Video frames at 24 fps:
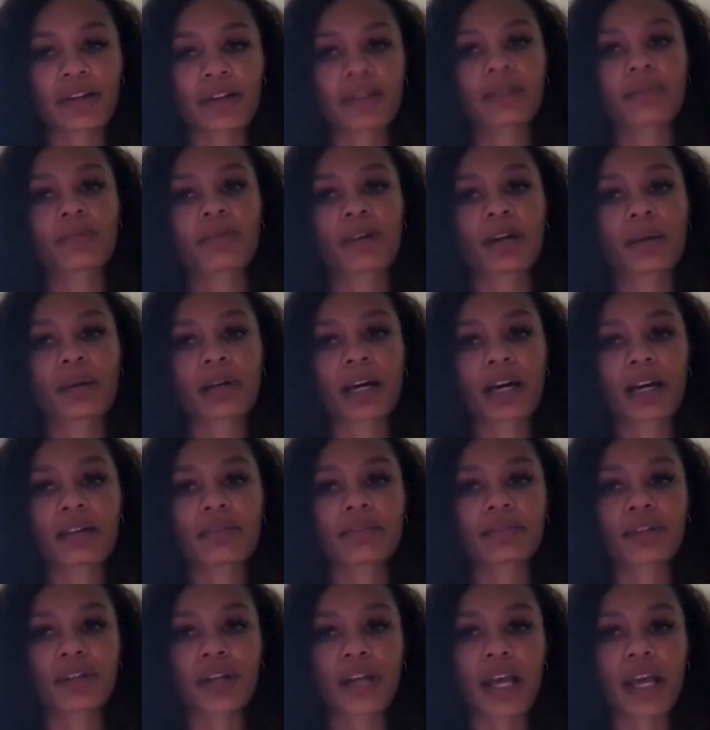the more I'm kind of
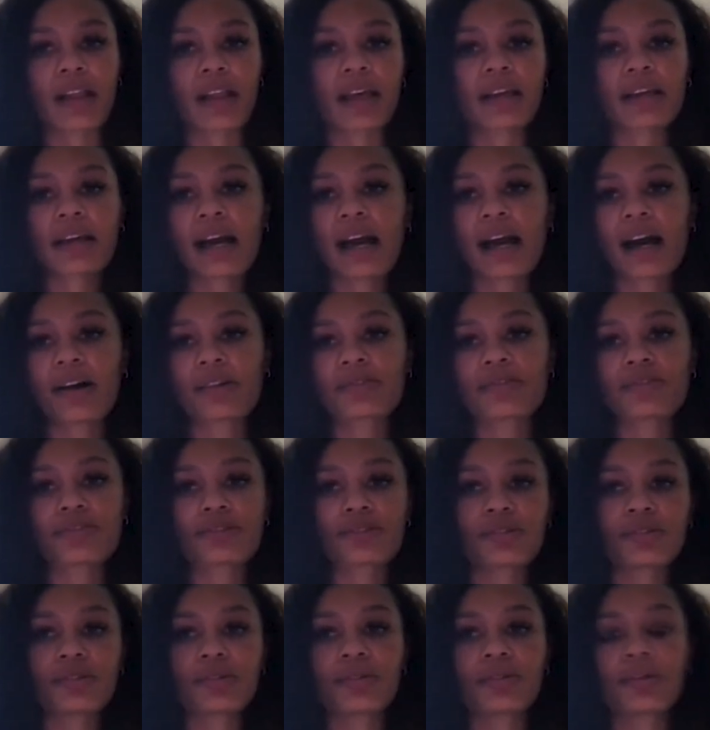learning like how
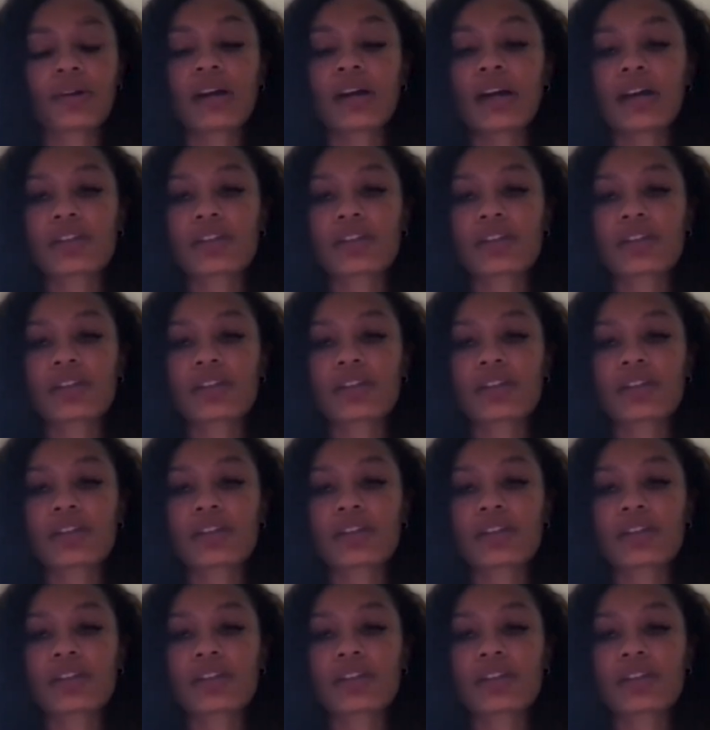to